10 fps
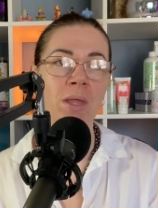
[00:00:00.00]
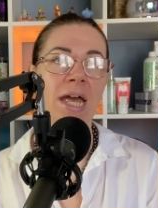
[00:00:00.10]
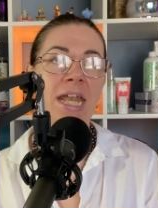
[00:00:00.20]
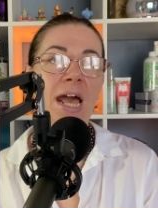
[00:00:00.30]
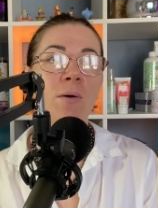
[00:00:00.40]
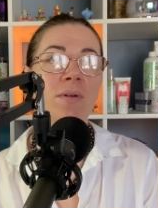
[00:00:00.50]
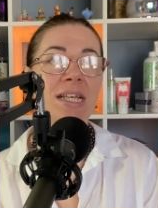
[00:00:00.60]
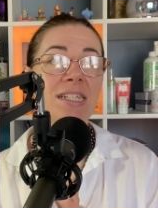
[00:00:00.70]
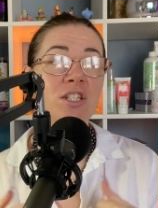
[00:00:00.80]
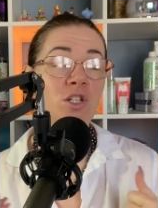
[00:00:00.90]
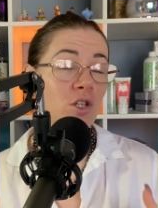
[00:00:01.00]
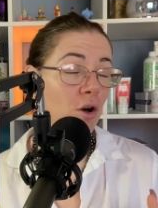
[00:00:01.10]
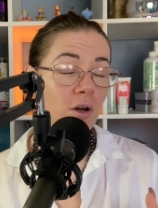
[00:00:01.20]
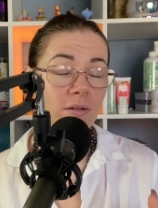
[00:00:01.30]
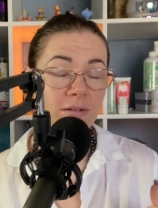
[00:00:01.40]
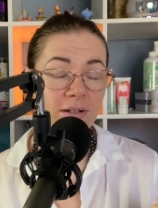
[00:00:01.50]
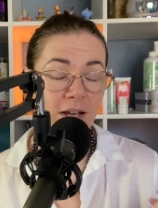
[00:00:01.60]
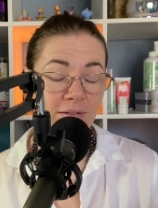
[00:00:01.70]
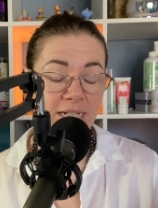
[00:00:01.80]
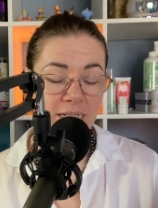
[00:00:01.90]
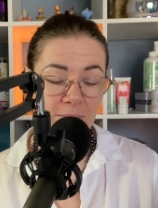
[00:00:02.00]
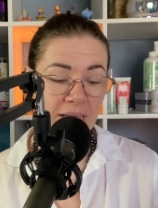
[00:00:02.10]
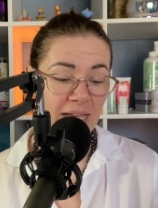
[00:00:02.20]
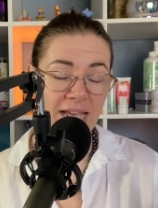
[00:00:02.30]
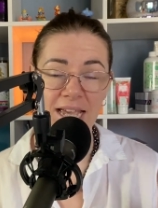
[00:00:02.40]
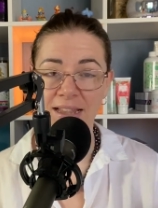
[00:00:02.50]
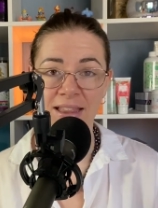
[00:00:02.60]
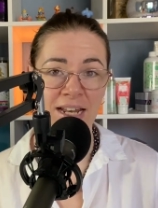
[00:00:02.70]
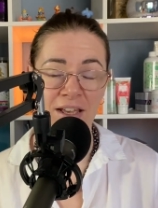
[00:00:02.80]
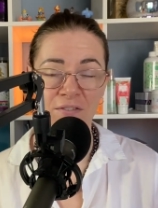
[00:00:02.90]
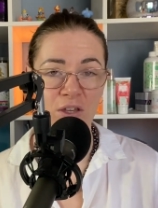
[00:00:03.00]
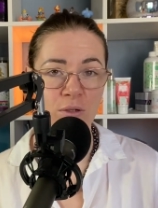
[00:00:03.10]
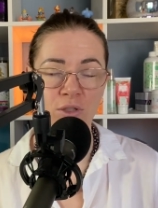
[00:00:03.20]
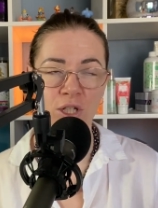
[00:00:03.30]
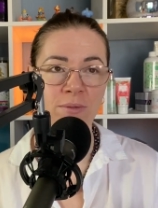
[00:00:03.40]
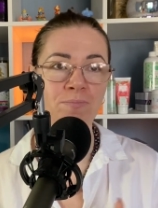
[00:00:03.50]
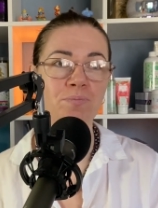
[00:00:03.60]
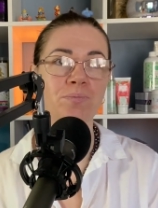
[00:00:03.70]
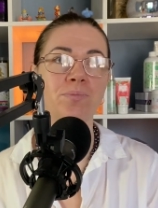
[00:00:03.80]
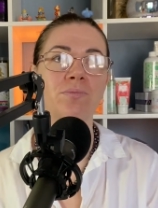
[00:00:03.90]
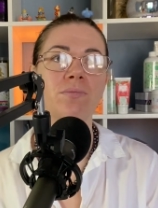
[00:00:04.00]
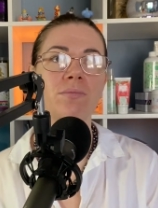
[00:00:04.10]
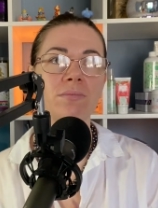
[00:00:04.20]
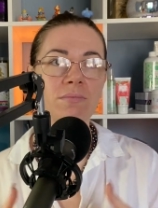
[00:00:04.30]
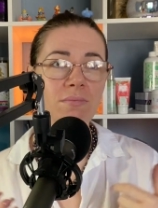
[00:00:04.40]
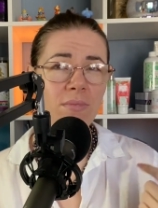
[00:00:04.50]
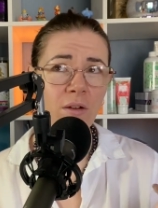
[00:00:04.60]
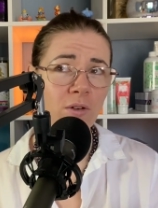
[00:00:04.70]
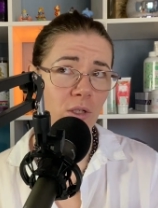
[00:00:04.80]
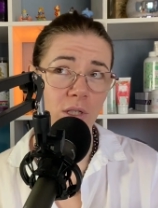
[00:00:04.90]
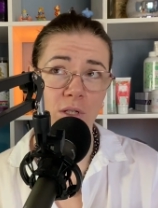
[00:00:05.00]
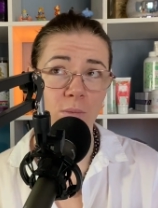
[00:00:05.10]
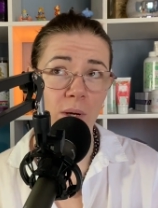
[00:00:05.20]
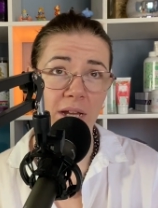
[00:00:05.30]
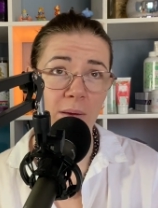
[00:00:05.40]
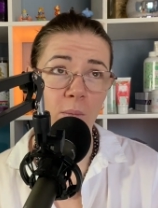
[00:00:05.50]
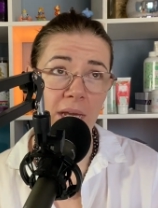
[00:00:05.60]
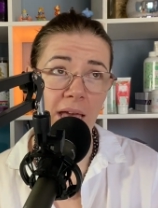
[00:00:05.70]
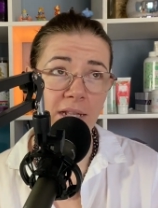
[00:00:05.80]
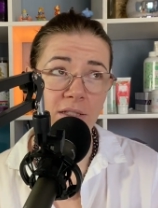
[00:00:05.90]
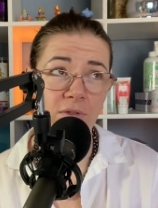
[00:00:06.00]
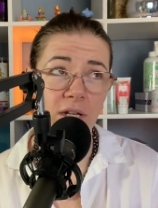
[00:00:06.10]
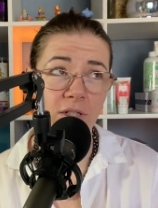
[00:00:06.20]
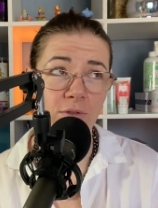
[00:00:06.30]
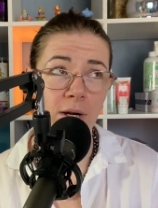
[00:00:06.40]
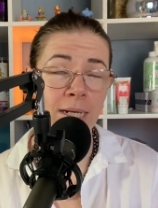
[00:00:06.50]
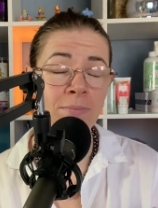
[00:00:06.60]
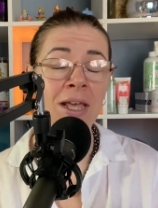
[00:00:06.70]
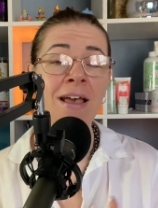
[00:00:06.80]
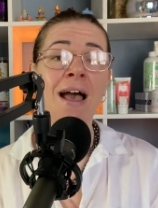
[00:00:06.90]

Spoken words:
And now that's not going to be in the near future. Got to stop working weekends first, right?